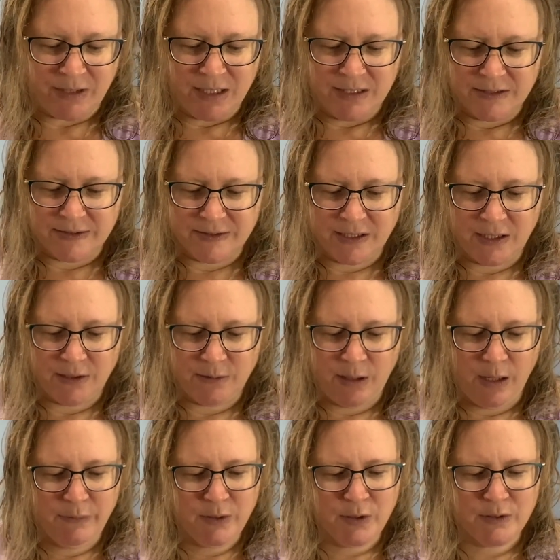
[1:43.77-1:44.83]
So
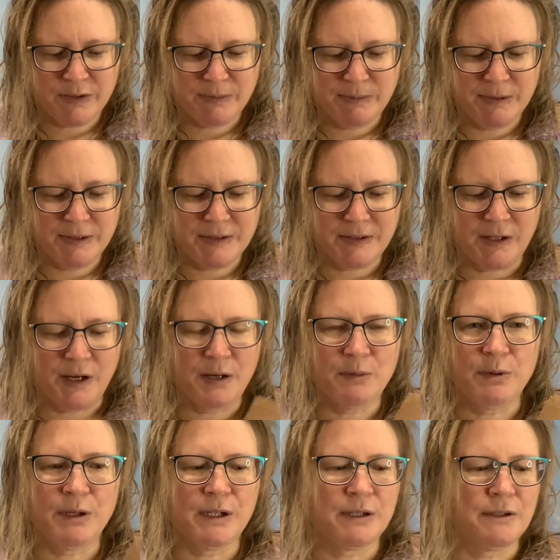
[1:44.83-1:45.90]
over Christmas I
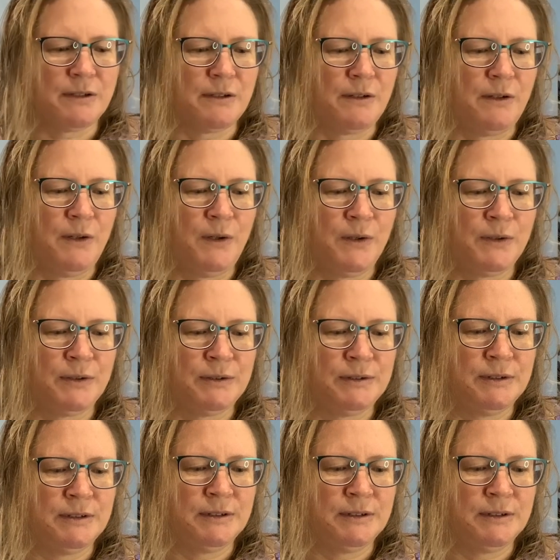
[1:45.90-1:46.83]
worked on